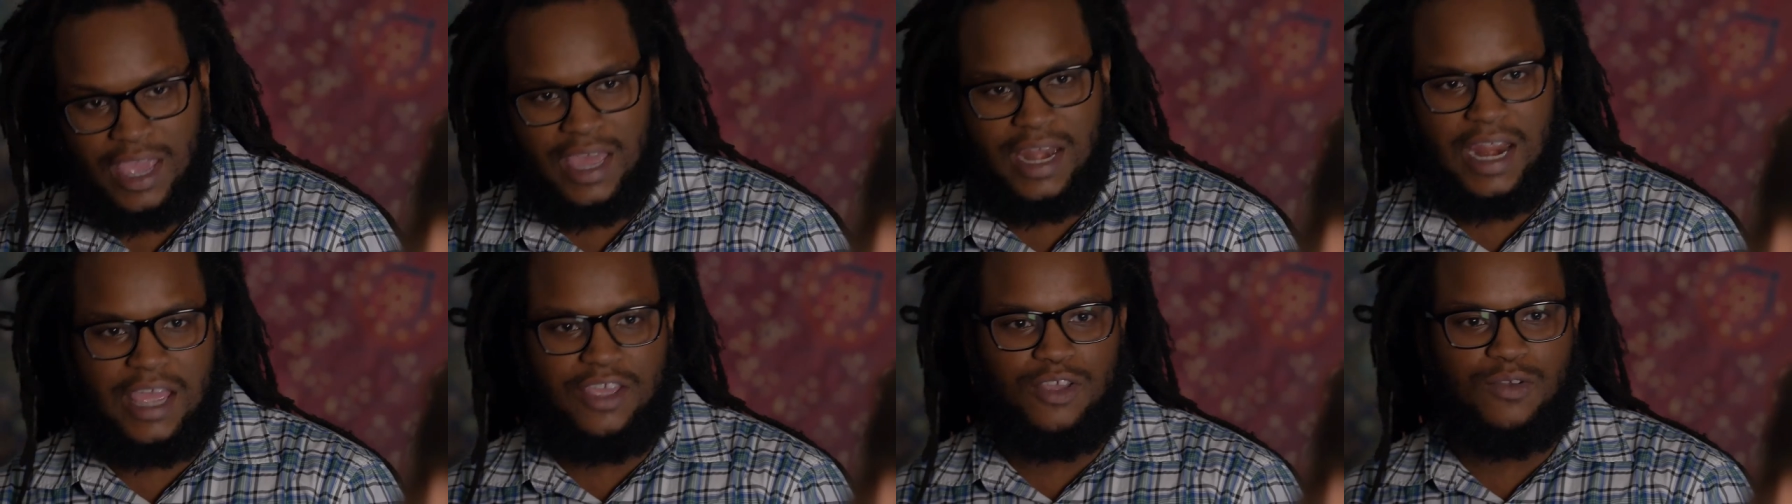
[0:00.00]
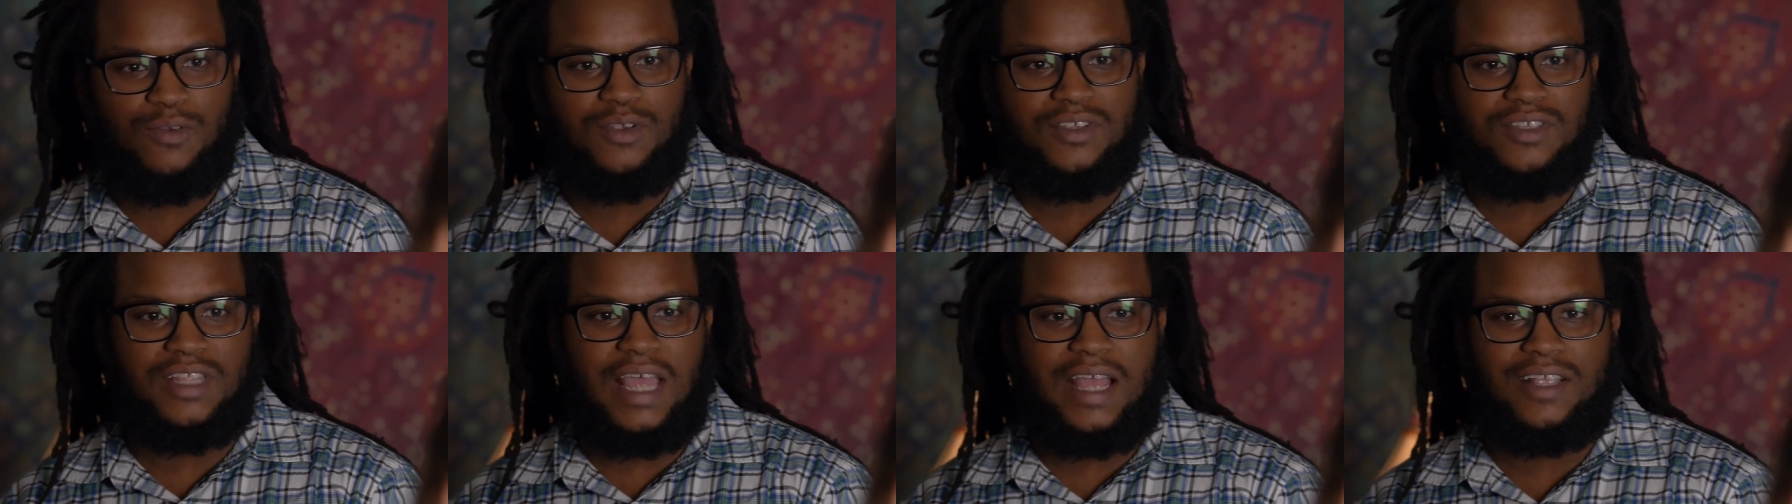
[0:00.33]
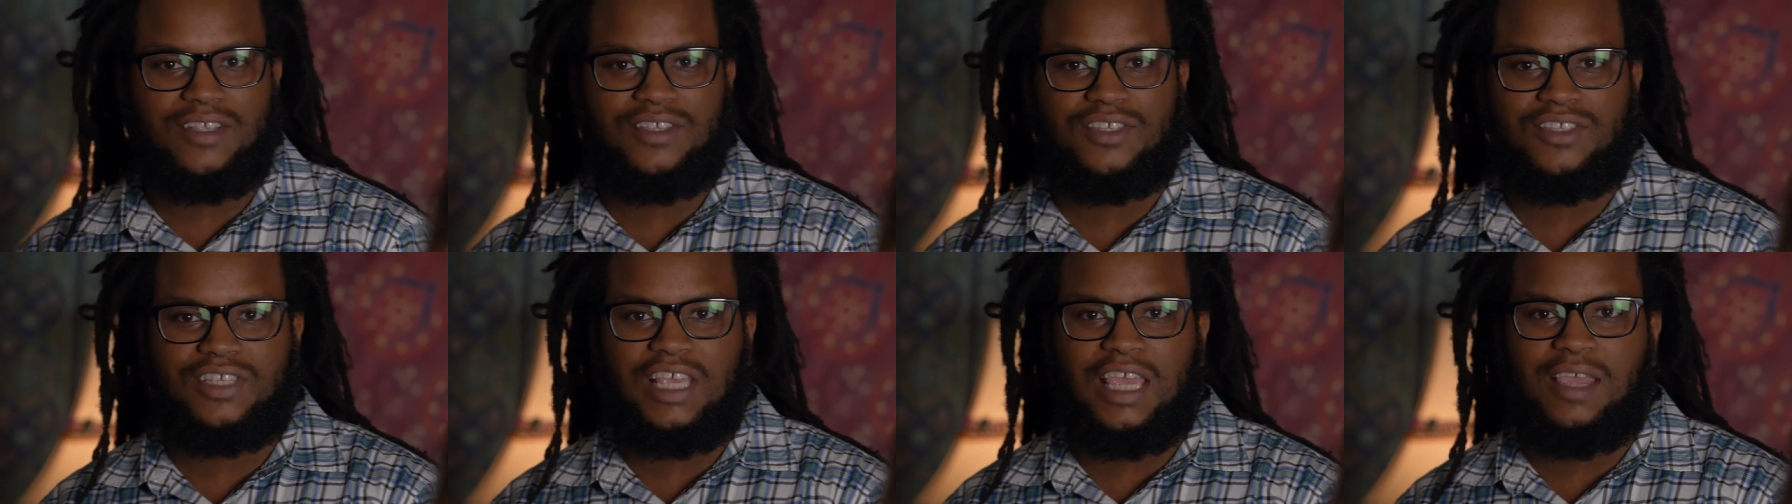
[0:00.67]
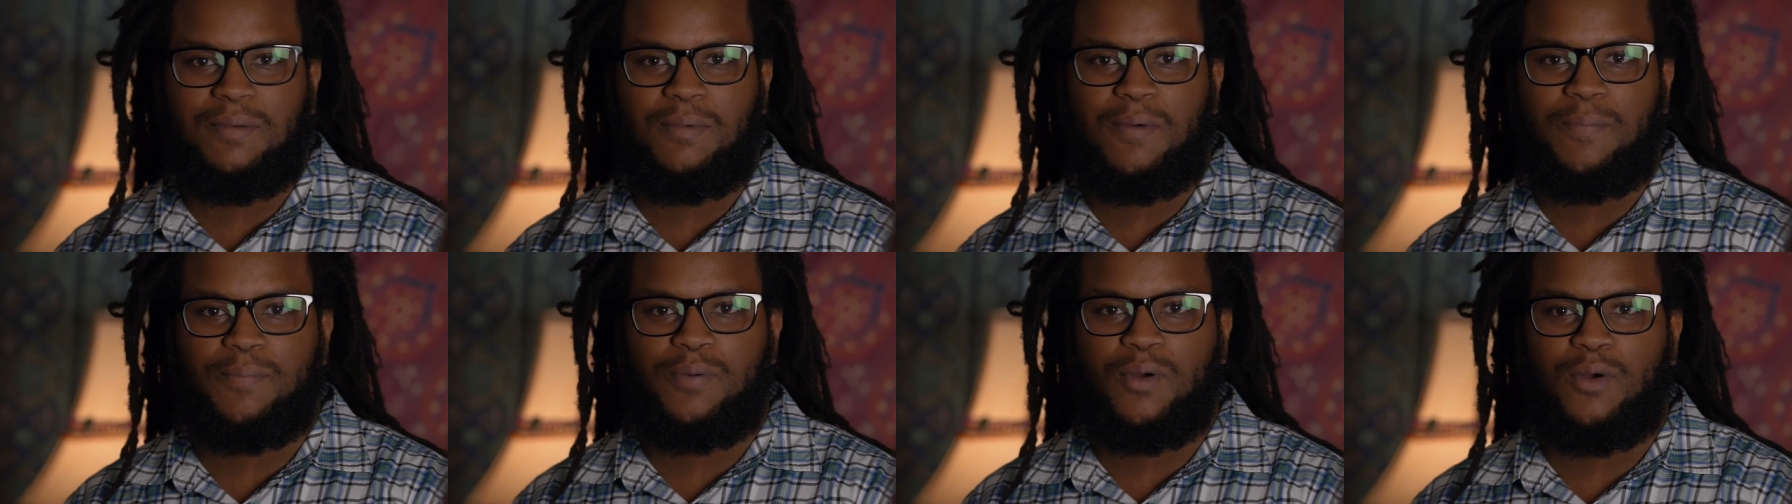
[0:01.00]
And I use that
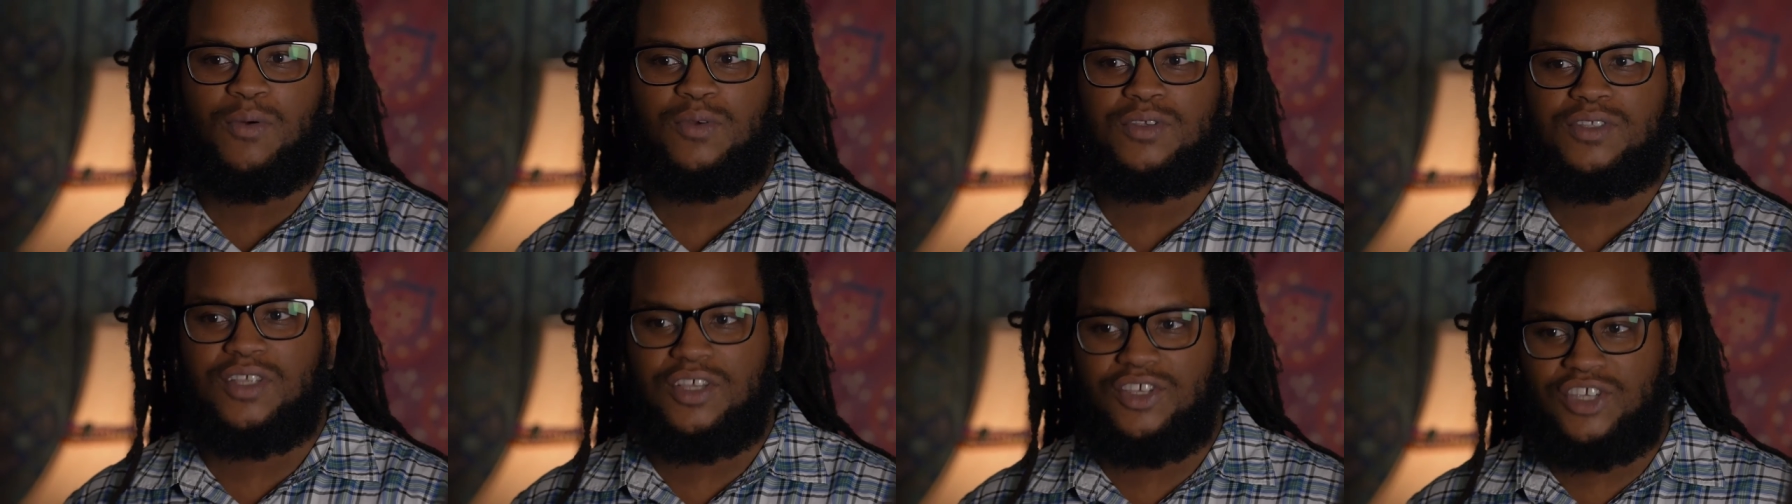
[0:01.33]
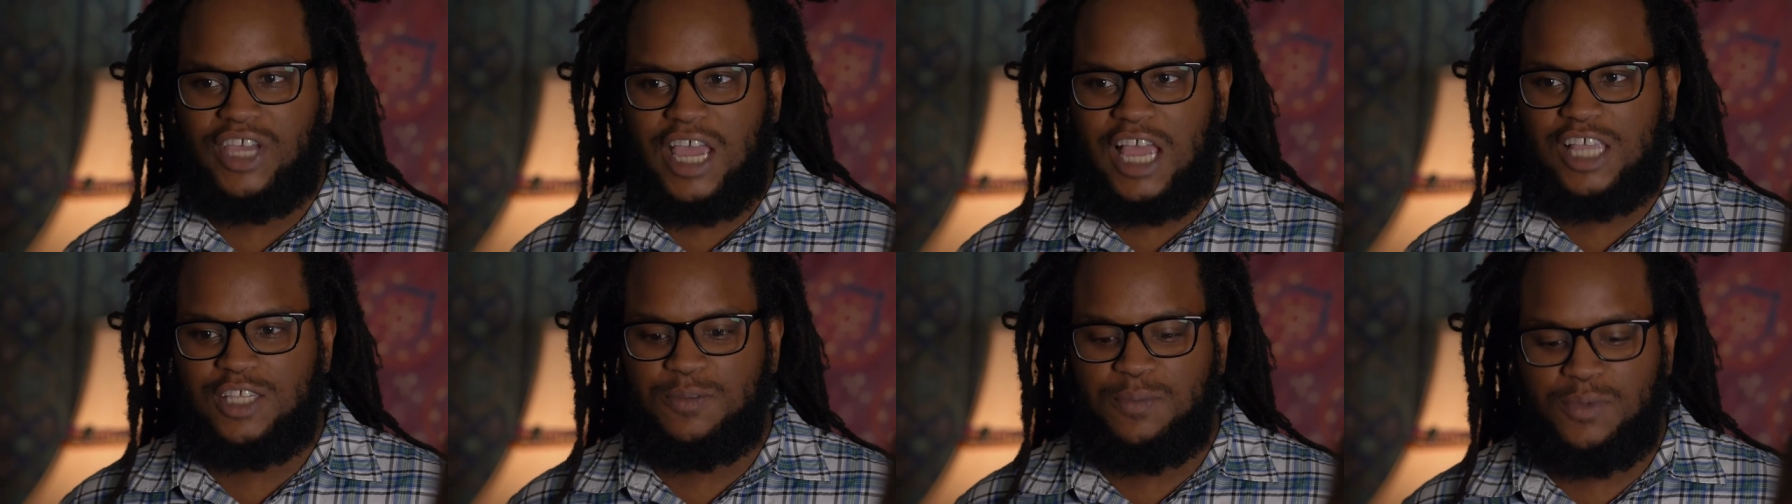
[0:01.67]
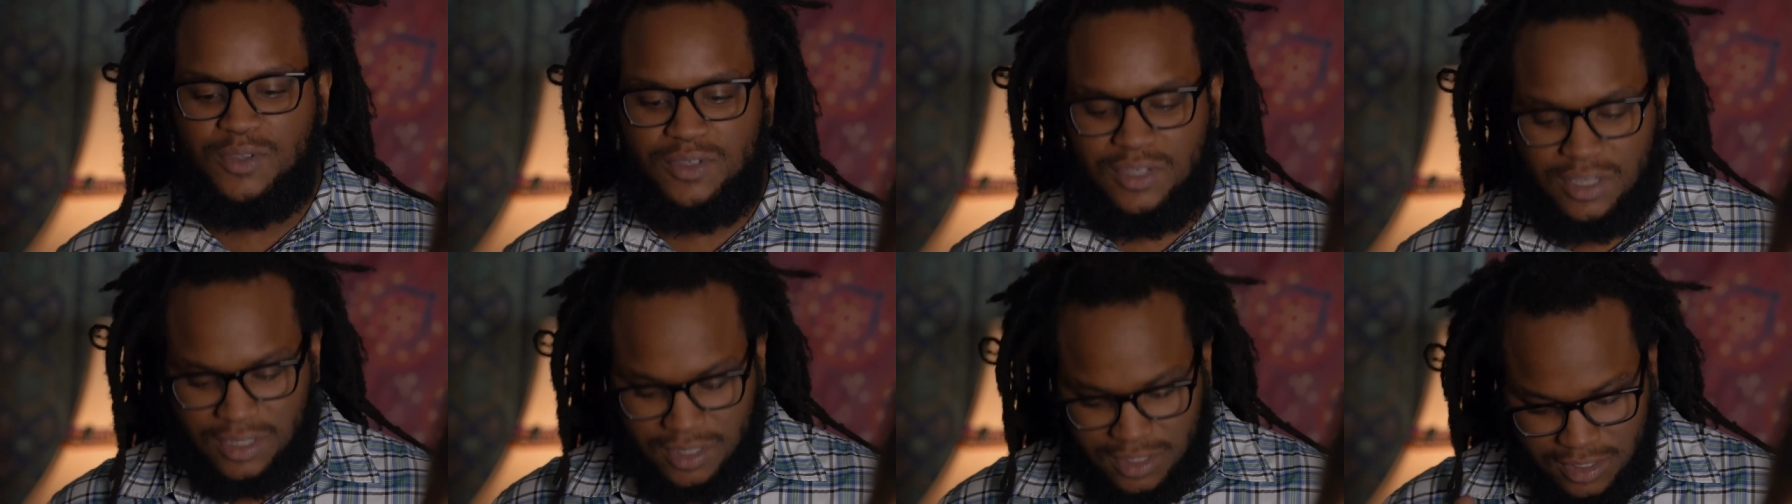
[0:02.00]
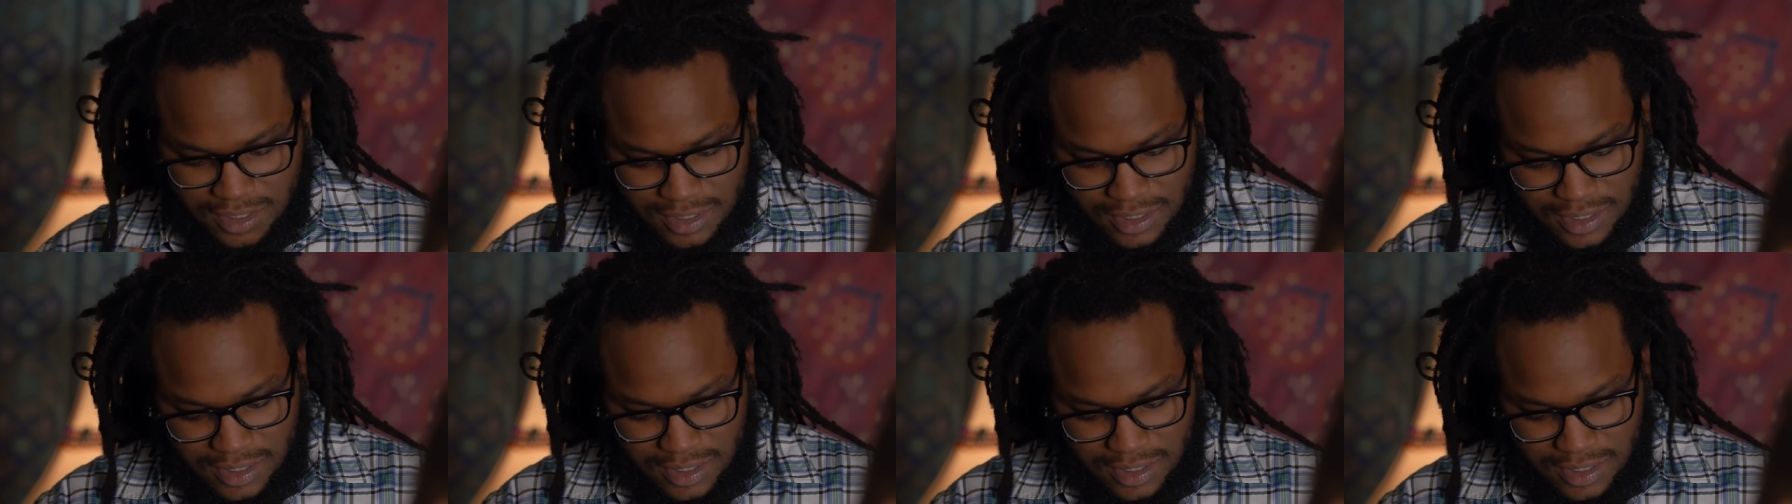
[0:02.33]
same approach to jazz music